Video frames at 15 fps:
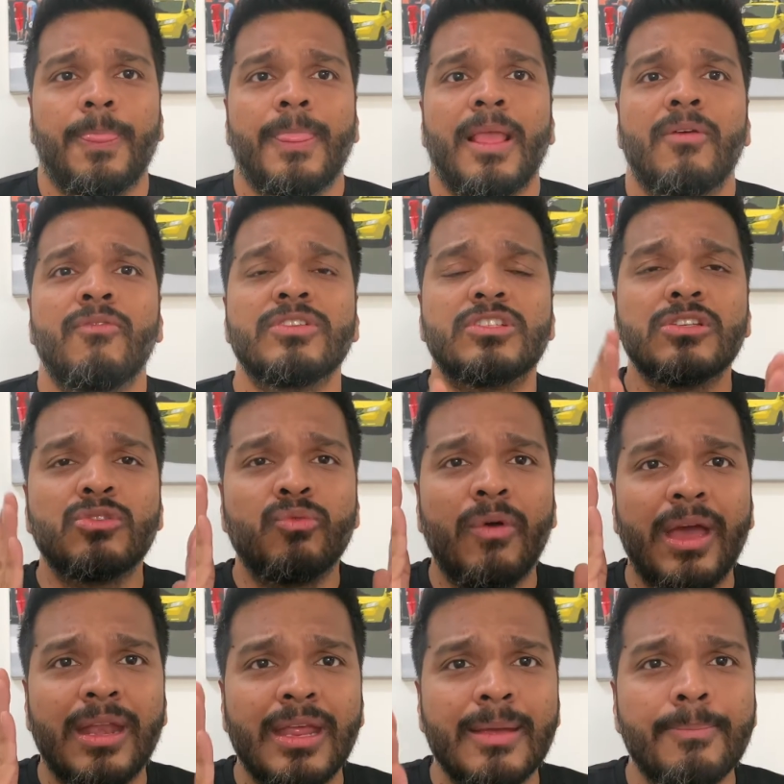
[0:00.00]
which is
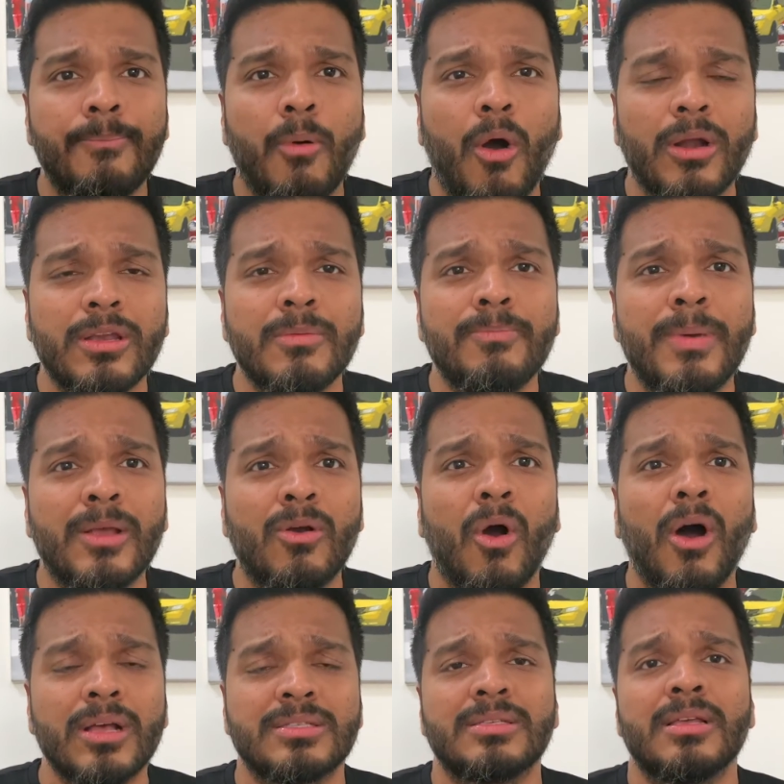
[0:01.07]
very important
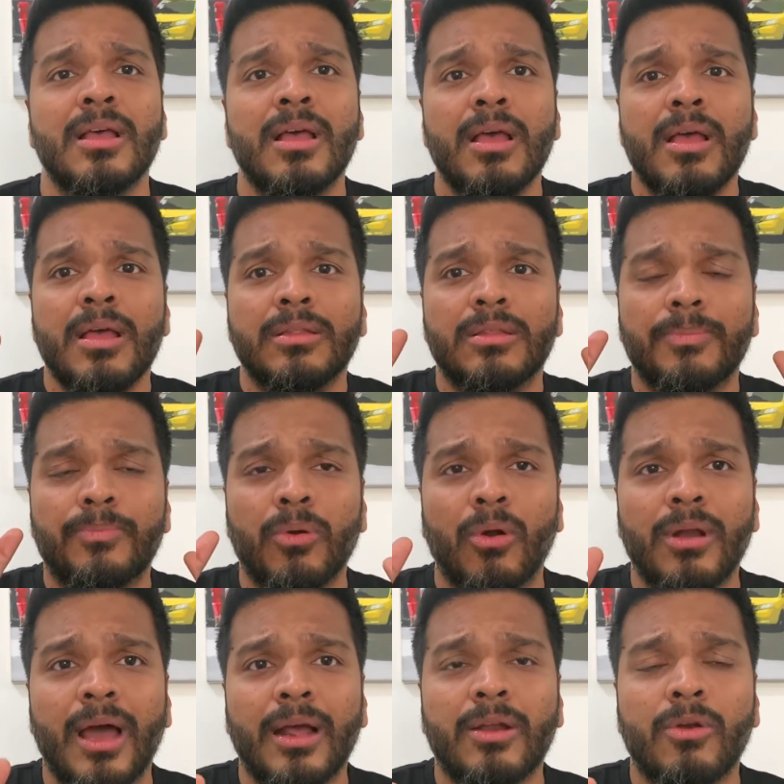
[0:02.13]
because the
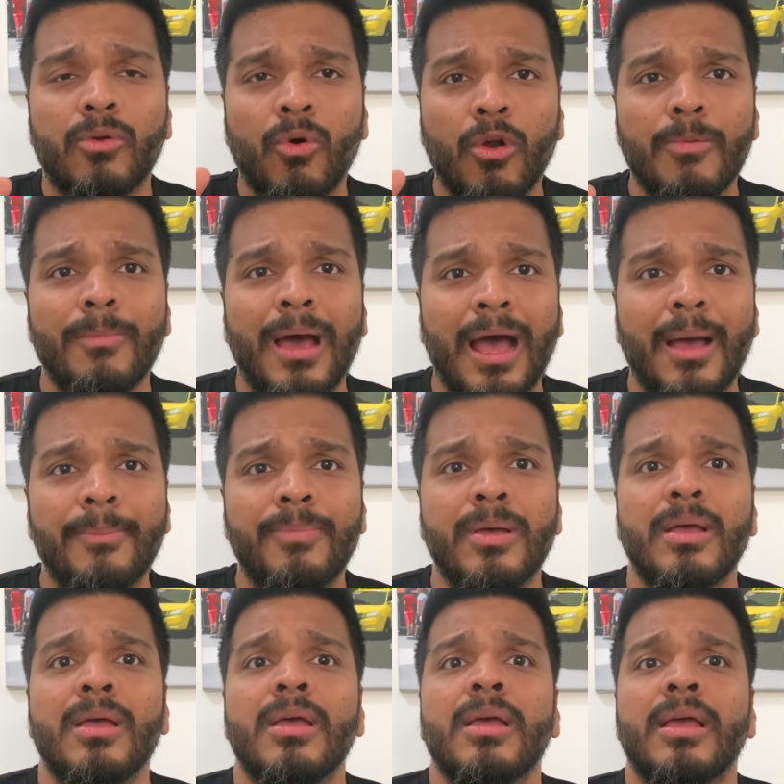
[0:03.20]
product roadmap
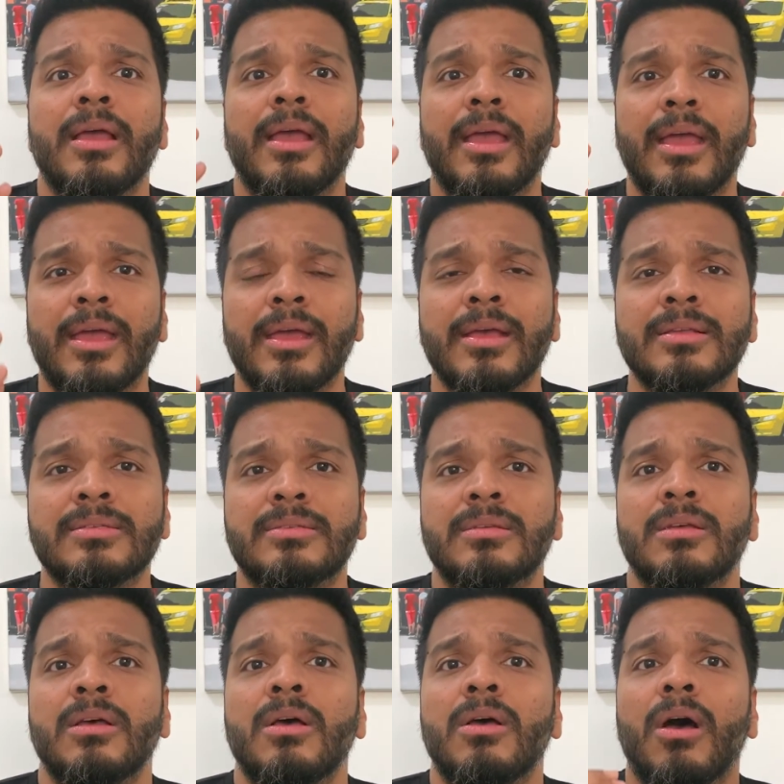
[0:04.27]

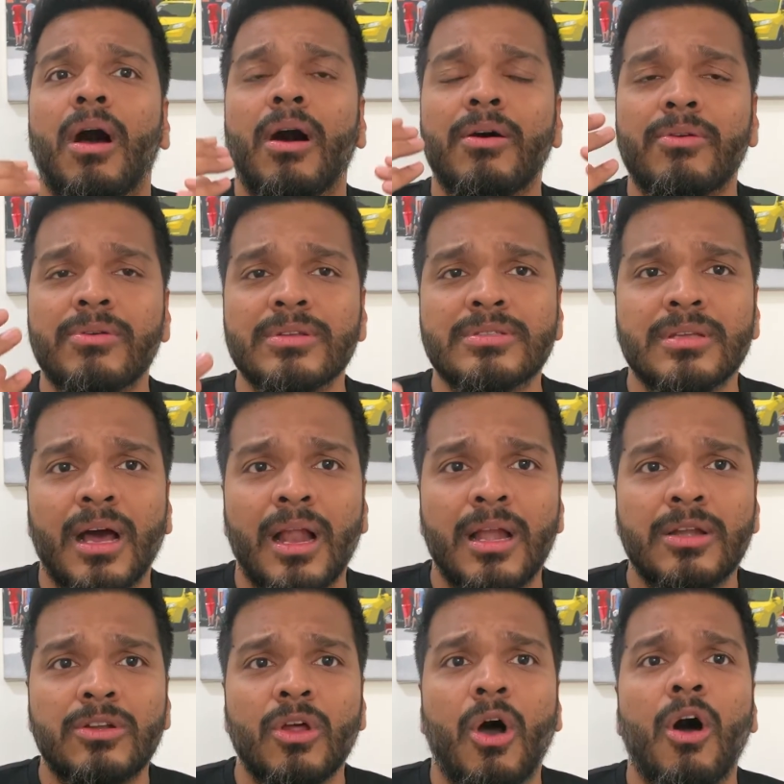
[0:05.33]
is a
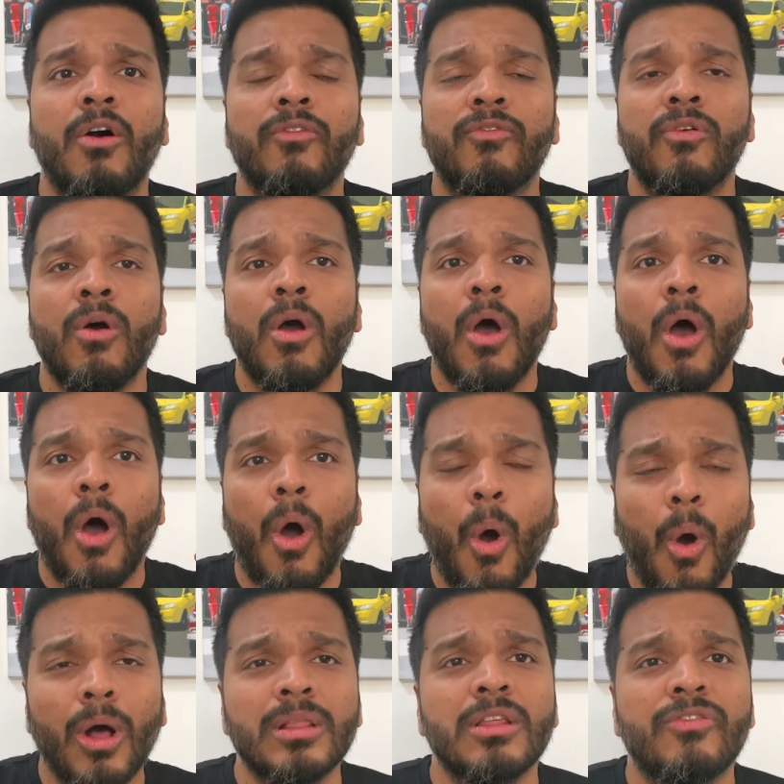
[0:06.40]
result of
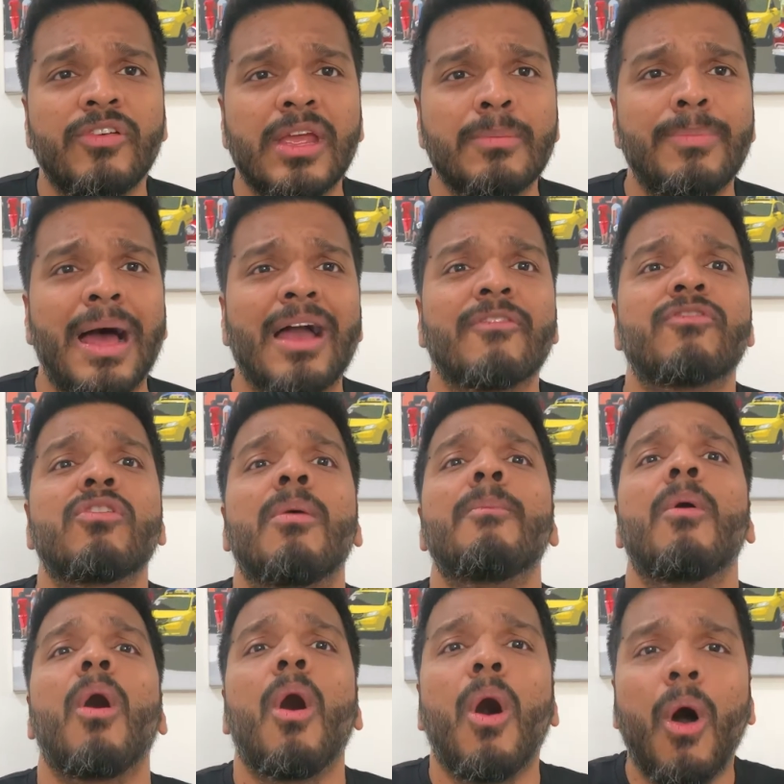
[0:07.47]
all the feedback
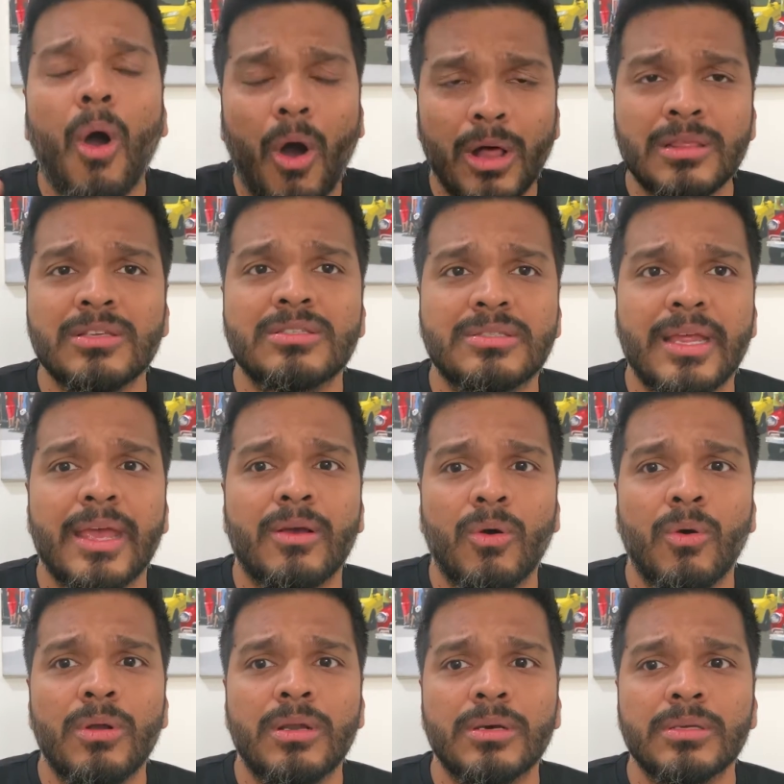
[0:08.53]
from all the
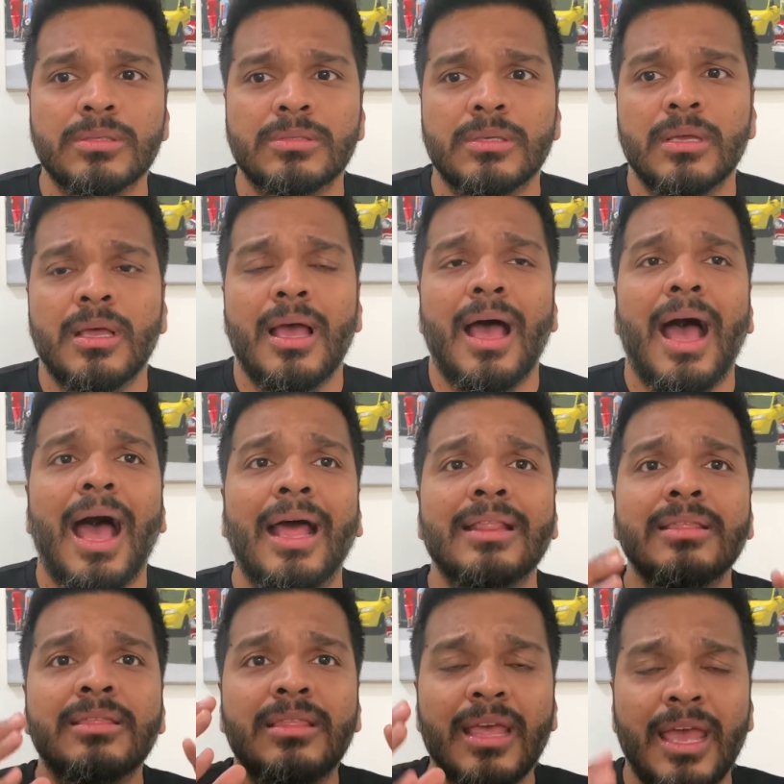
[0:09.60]
stakeholders,
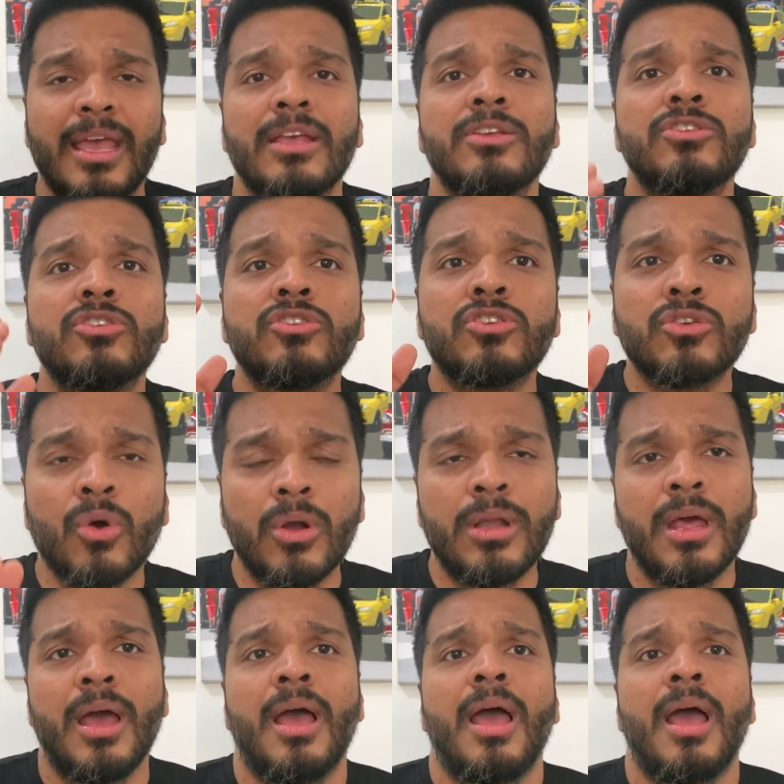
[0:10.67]
and they should